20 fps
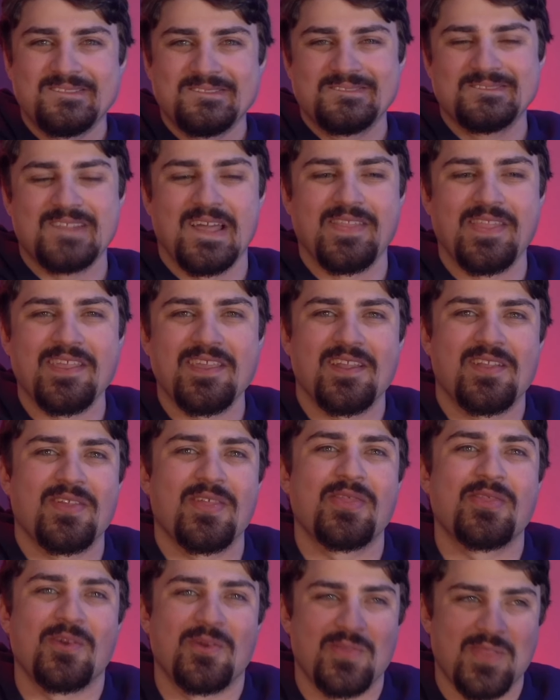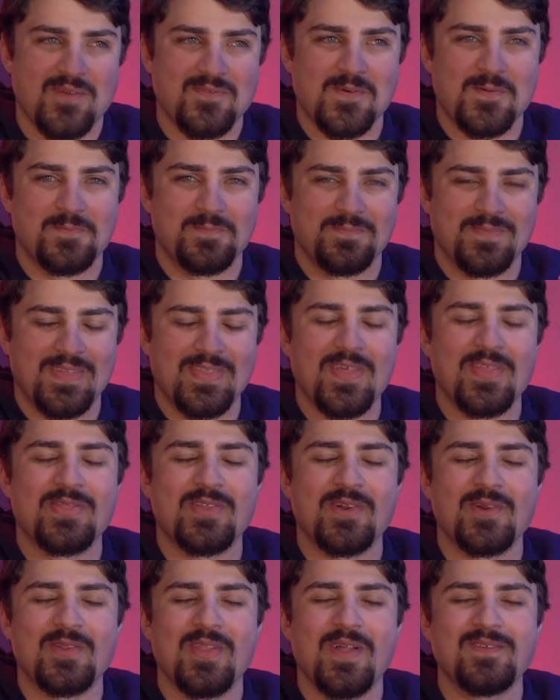and then you get to the third level. And the
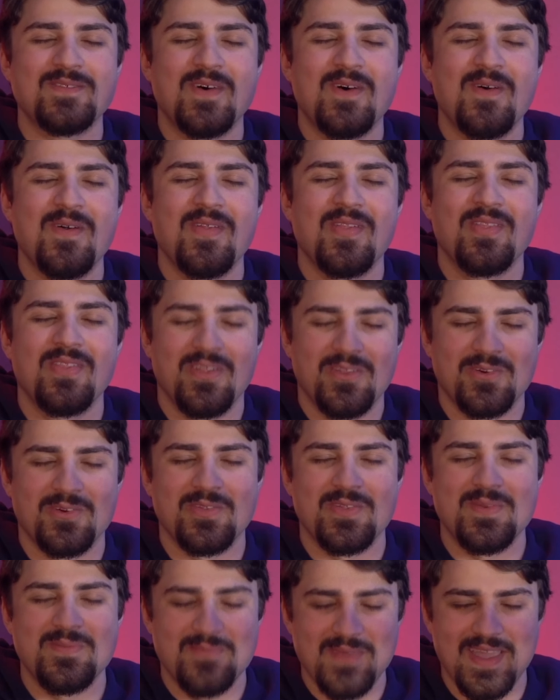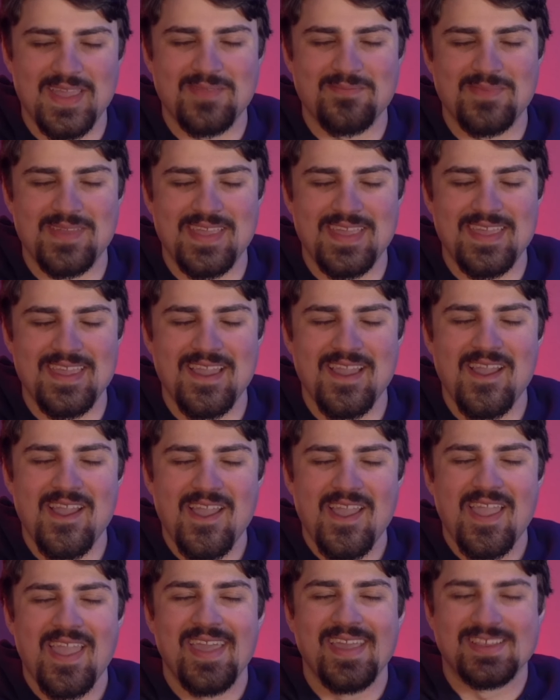third level literally made me
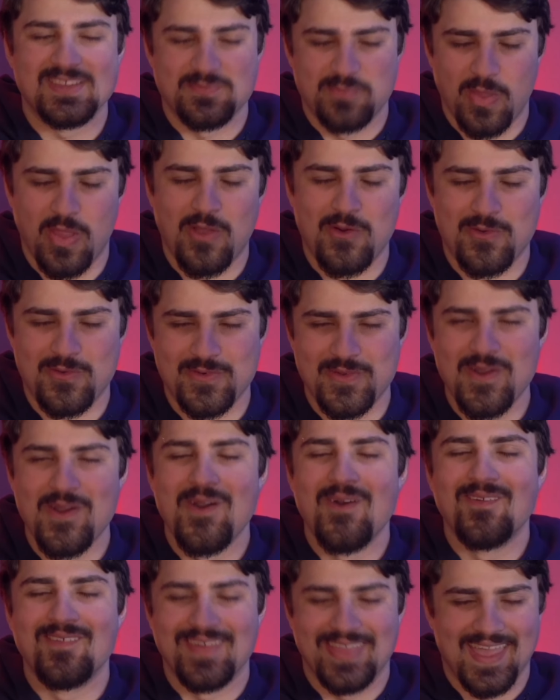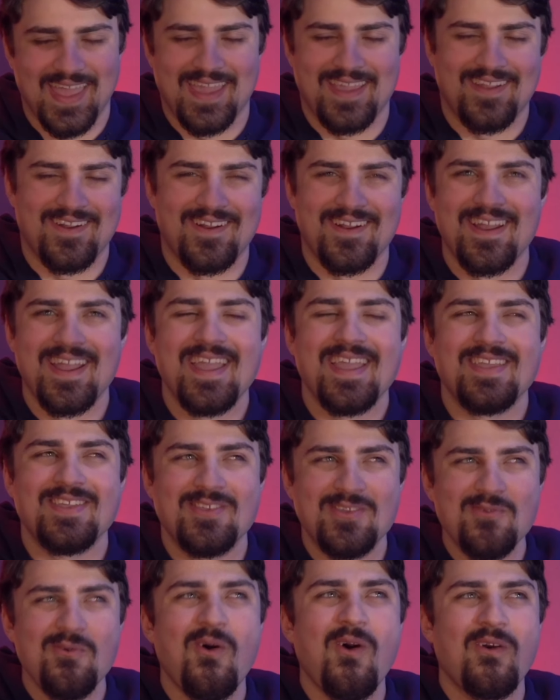explode with anger.
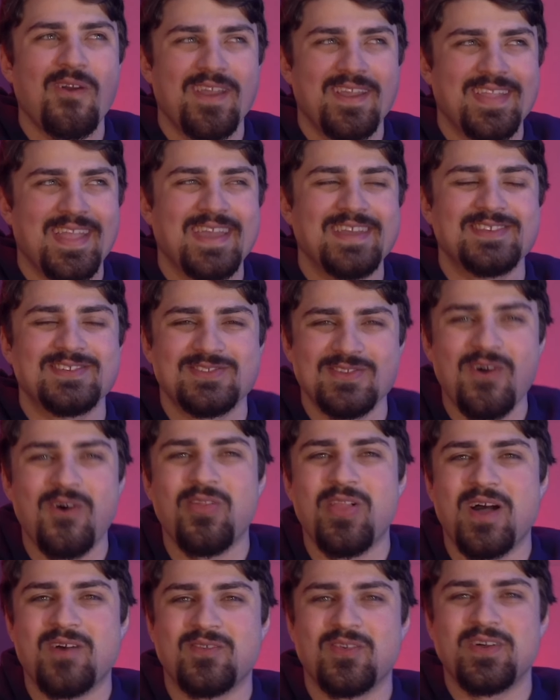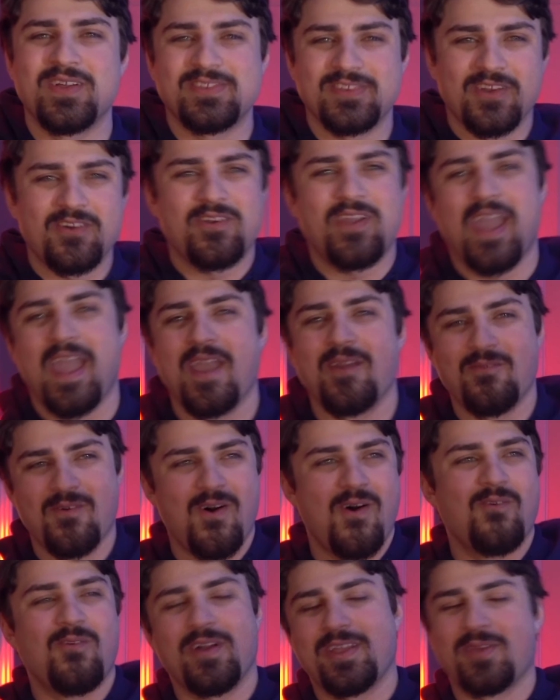You are in a snow level, and it's like, okay,
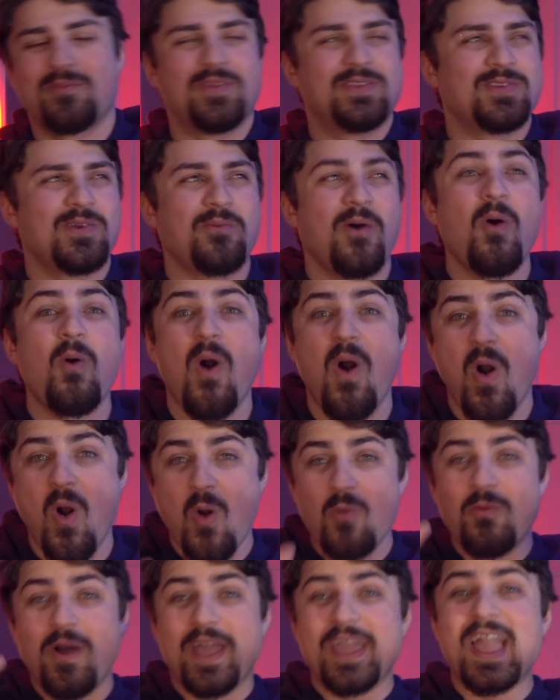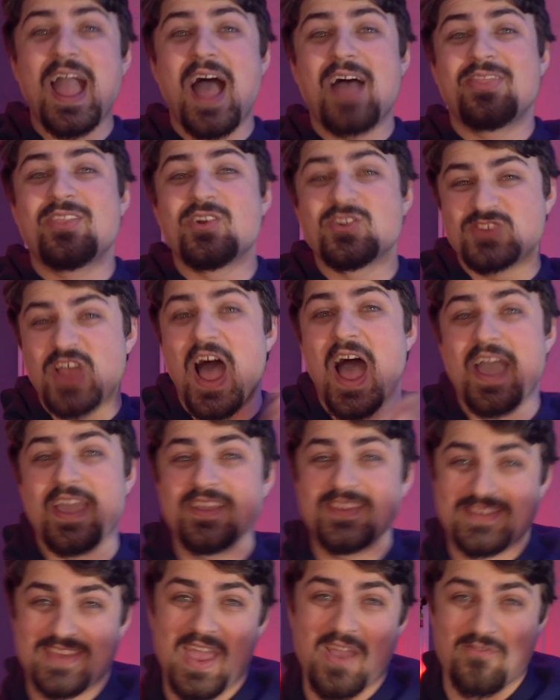well, what could be so... Well, oh my god, there's
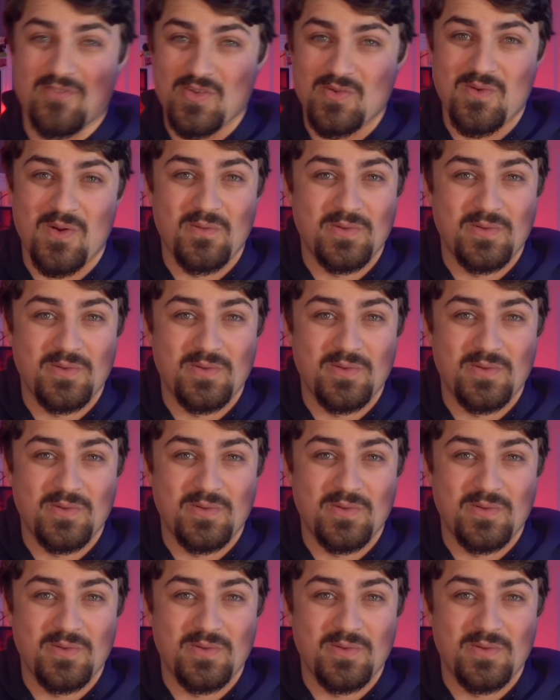ice everywhere, which